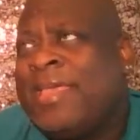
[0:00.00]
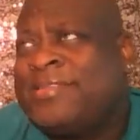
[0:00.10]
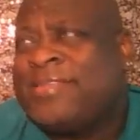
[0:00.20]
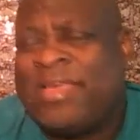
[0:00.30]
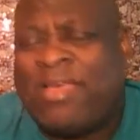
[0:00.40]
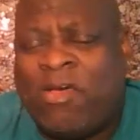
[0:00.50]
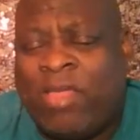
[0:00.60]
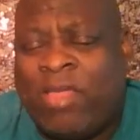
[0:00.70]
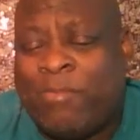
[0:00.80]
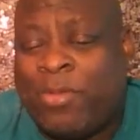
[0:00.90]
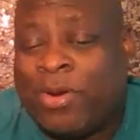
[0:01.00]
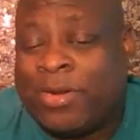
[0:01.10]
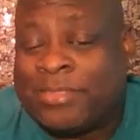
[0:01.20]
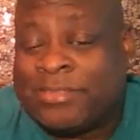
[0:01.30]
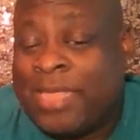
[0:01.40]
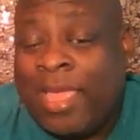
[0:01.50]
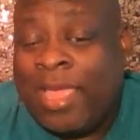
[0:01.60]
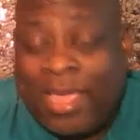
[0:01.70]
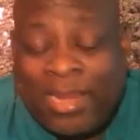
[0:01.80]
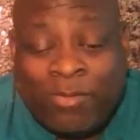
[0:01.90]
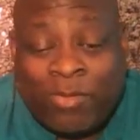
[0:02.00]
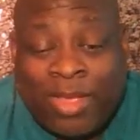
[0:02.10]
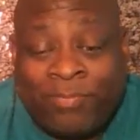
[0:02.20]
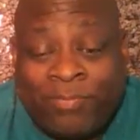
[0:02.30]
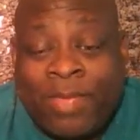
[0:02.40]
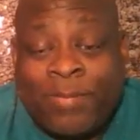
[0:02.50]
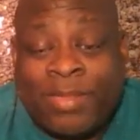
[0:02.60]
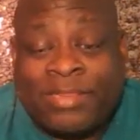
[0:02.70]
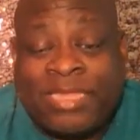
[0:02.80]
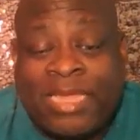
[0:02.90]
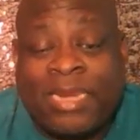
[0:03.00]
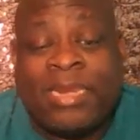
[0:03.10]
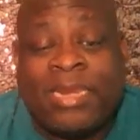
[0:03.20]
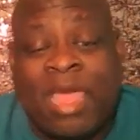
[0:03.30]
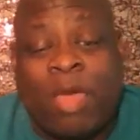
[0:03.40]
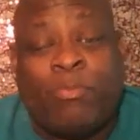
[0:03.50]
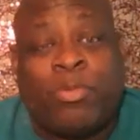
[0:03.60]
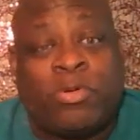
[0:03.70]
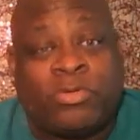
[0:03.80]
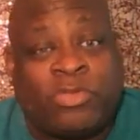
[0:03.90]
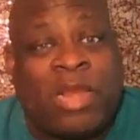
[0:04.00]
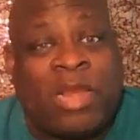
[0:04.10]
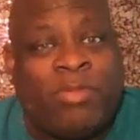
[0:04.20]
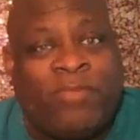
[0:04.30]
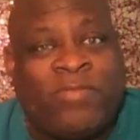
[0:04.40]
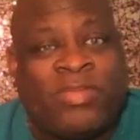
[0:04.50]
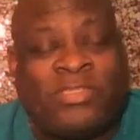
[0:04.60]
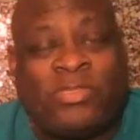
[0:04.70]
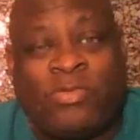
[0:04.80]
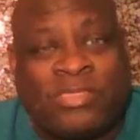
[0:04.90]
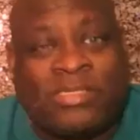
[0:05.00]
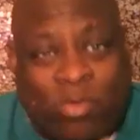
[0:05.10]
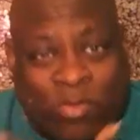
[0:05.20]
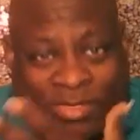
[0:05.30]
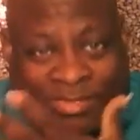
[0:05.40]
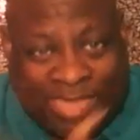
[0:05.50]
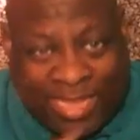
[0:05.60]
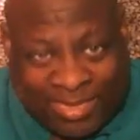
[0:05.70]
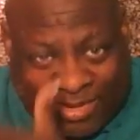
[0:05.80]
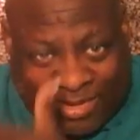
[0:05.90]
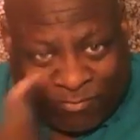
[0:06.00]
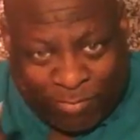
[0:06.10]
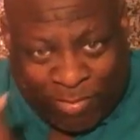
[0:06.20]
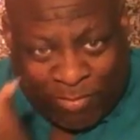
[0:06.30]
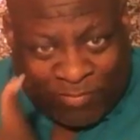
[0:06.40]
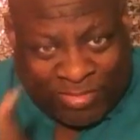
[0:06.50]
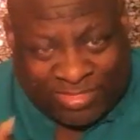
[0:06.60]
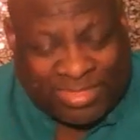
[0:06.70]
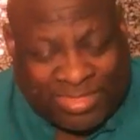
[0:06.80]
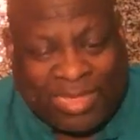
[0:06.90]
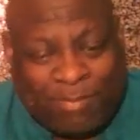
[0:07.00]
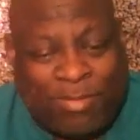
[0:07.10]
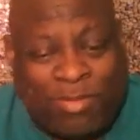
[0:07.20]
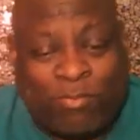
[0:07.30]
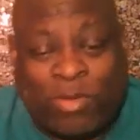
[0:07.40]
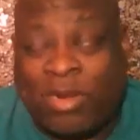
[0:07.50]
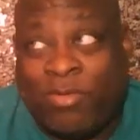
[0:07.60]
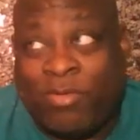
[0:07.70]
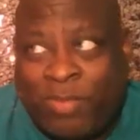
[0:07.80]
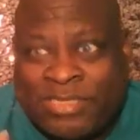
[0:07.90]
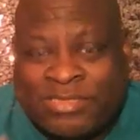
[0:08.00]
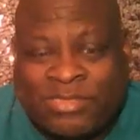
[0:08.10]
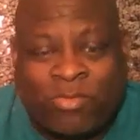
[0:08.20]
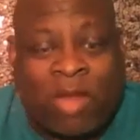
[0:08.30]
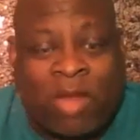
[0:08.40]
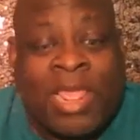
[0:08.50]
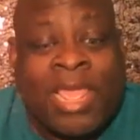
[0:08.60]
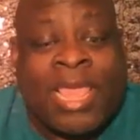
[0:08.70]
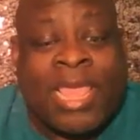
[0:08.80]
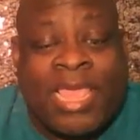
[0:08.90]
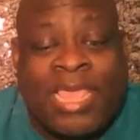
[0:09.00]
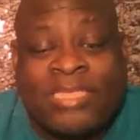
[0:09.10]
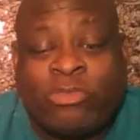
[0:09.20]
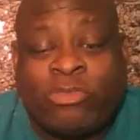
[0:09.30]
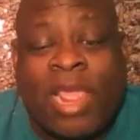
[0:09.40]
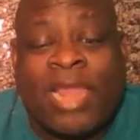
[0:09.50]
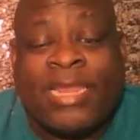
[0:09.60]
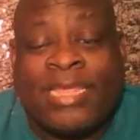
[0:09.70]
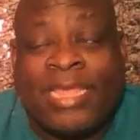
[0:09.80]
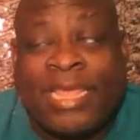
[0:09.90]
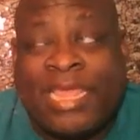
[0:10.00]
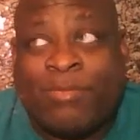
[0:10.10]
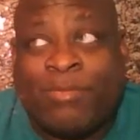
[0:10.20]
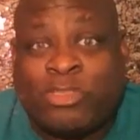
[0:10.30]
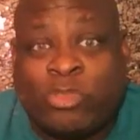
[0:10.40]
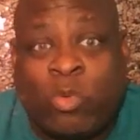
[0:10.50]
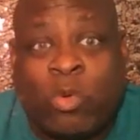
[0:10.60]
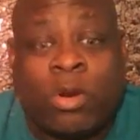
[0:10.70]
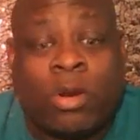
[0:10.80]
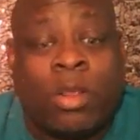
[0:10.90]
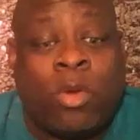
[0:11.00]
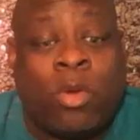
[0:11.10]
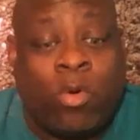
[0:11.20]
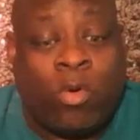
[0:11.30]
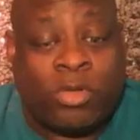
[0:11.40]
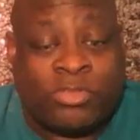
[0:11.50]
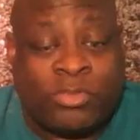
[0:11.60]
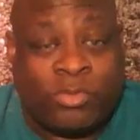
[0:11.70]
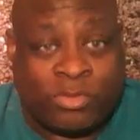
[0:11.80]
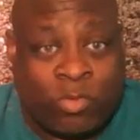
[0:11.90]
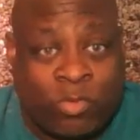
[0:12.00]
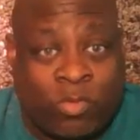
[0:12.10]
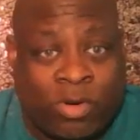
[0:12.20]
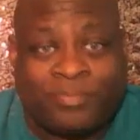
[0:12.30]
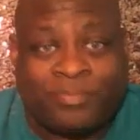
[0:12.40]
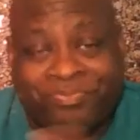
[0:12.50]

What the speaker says: It's like, oh, hey, Marcus. Anyway, but then now Boog's trying to move into this whole executive moving thing, wanting to move pieces around. He's trying to get Immature onto a tour.